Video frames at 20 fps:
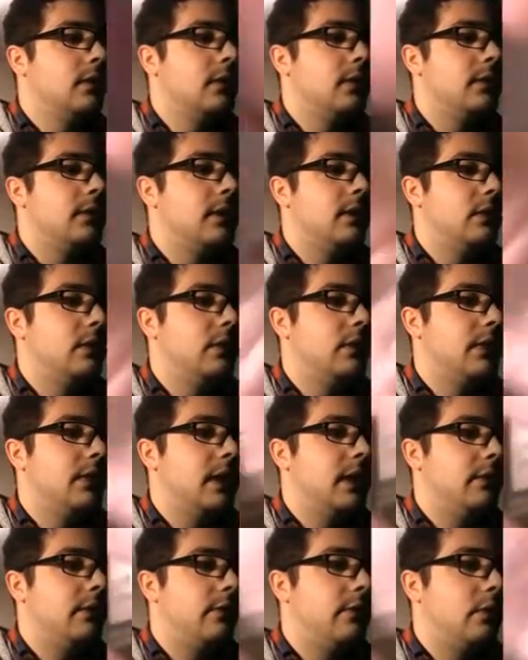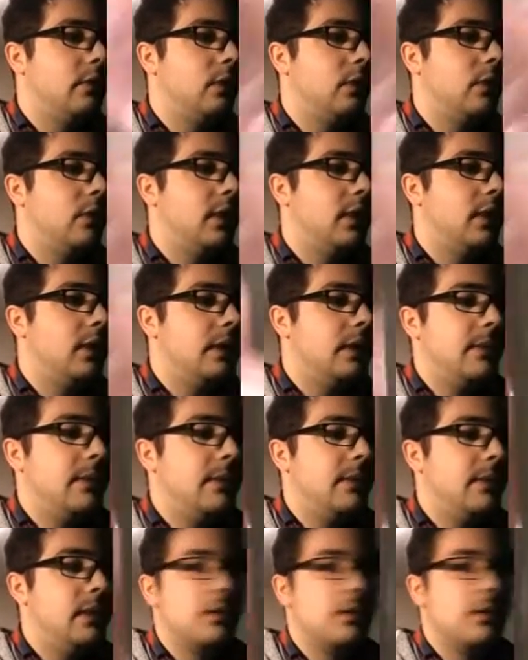let's see what we've got for
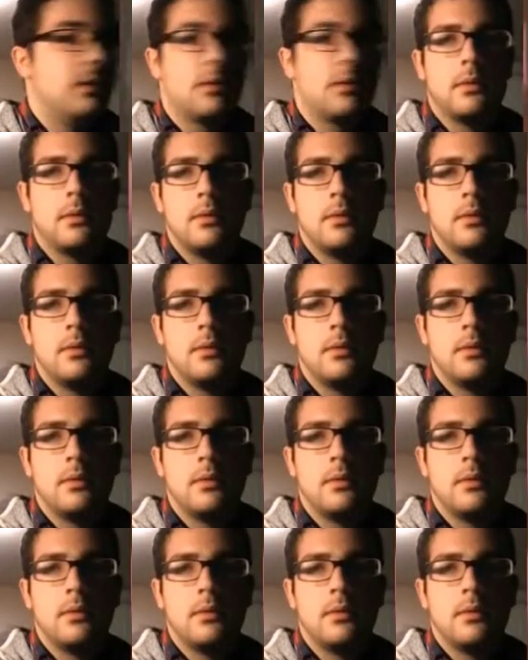uncommons.